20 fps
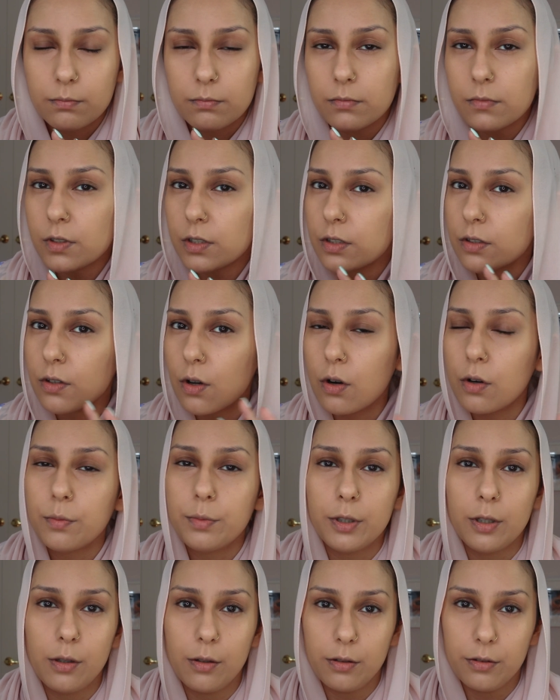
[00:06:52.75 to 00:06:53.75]
so
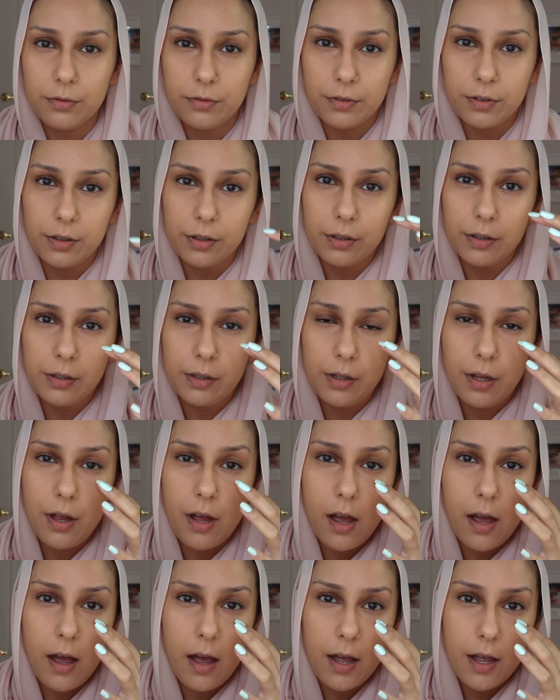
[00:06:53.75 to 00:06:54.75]
beautiful,
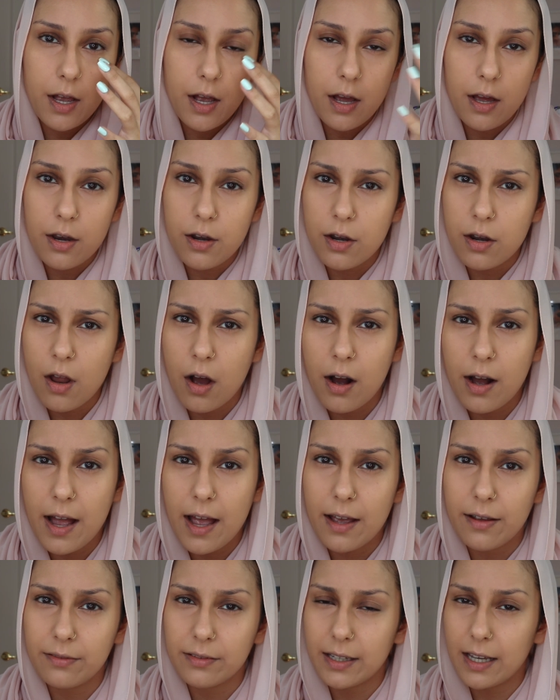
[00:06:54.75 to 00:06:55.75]
not
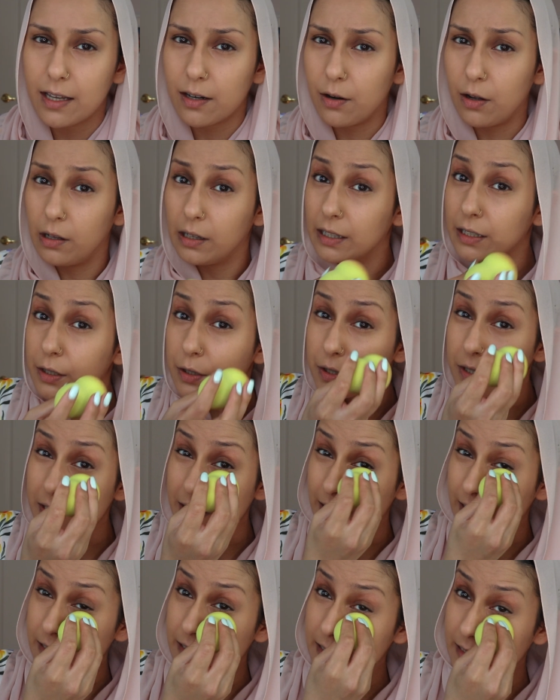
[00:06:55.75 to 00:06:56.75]
heavy at all. It looks
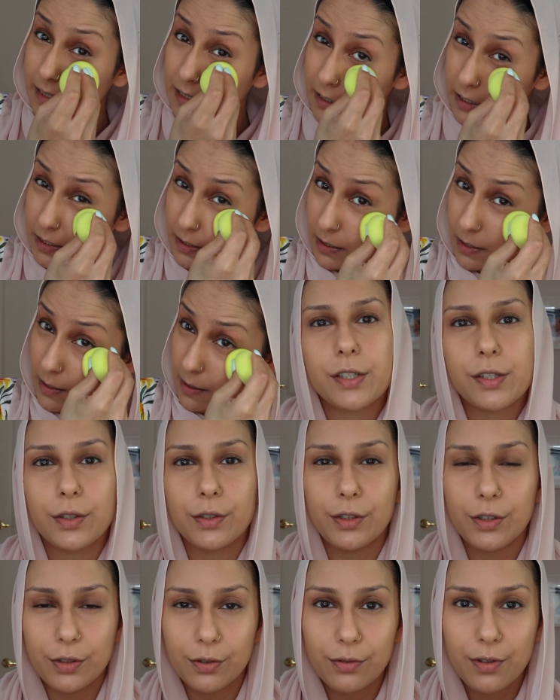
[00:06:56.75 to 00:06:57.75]
like skin. So
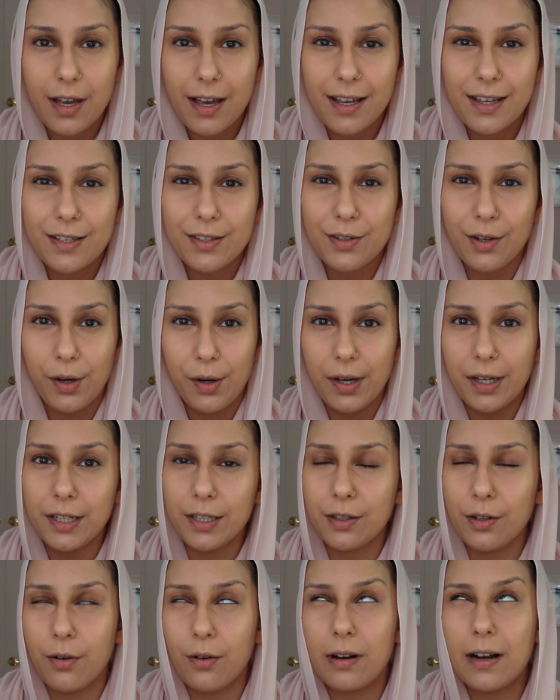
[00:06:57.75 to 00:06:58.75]
you guys
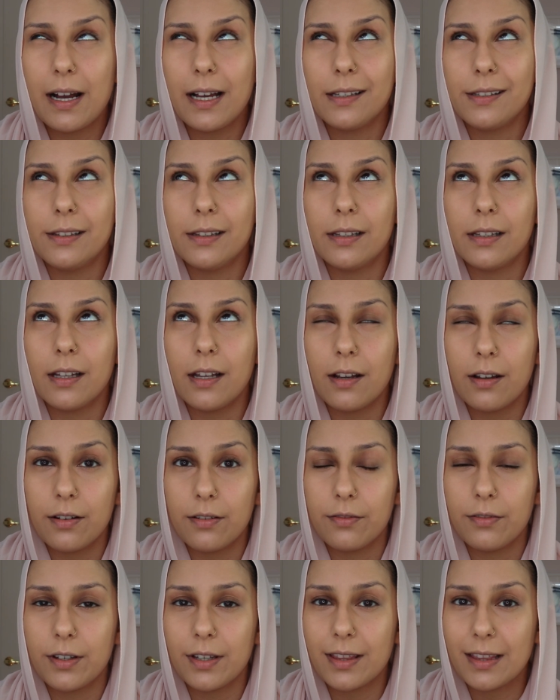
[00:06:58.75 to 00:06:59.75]
already know I
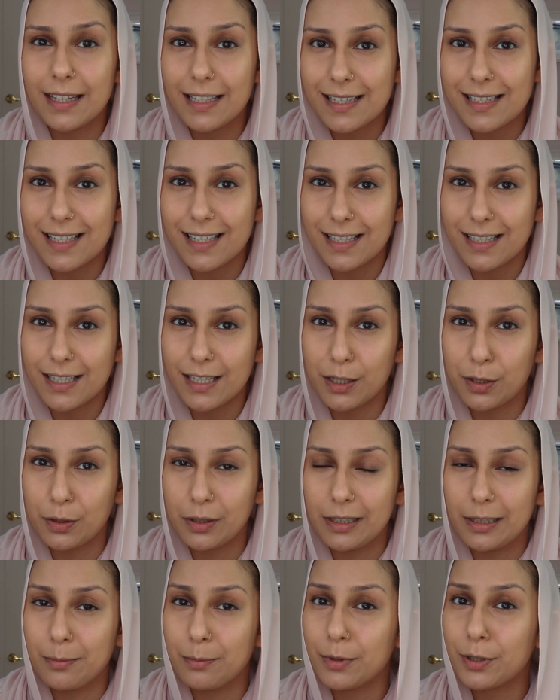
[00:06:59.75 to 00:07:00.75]
love the CC
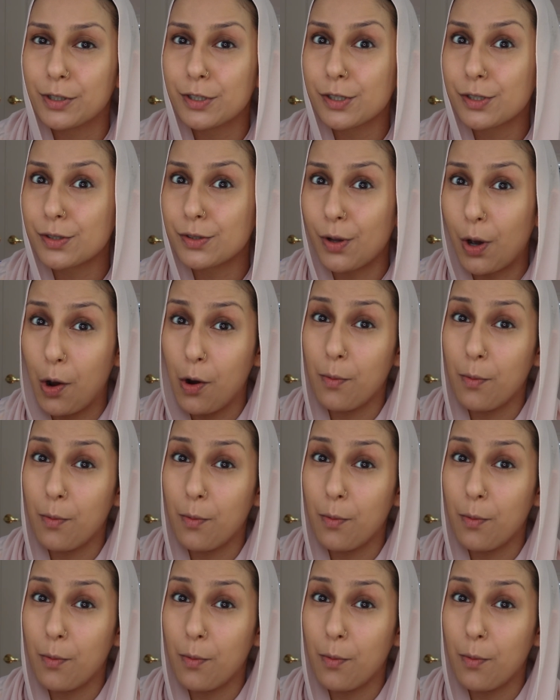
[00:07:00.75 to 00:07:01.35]
cream so